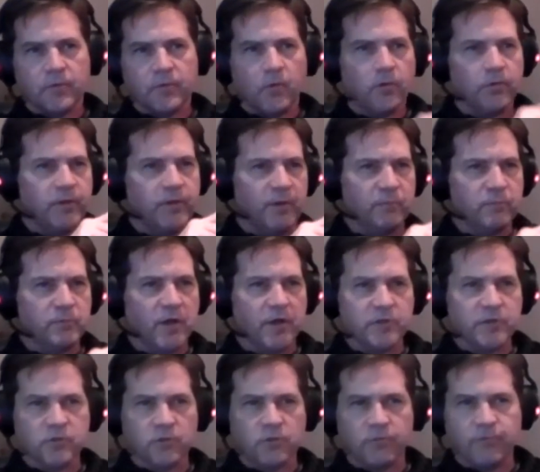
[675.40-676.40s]
or that I'm
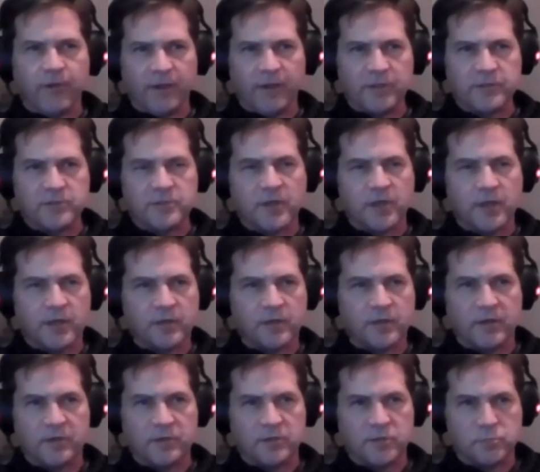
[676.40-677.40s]
going to a valid site
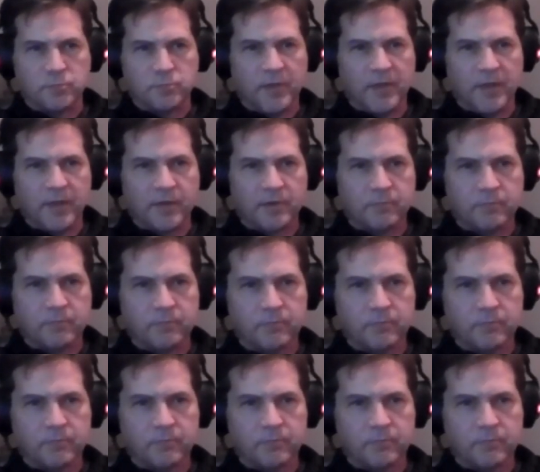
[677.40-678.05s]
and display it.